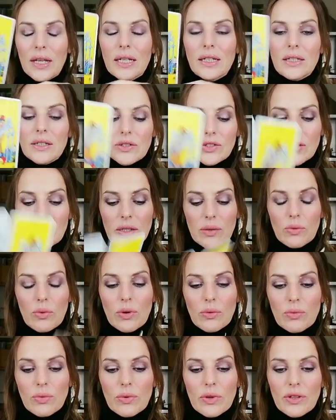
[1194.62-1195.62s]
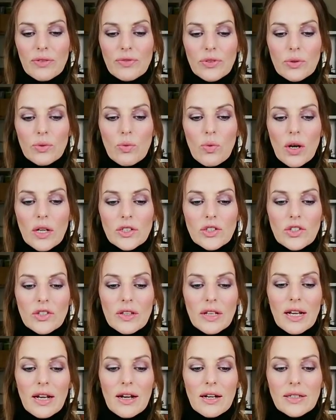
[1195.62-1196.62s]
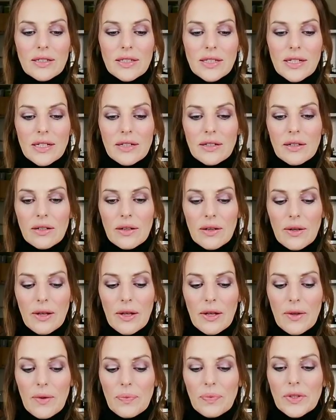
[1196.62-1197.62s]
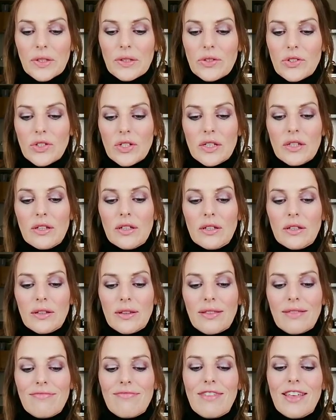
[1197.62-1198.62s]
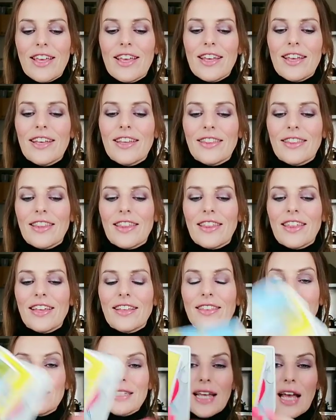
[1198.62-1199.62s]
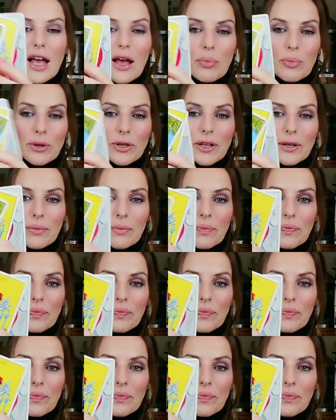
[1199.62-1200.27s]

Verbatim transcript: You see, what if you watch the cards here, you'll see the thing that's happening.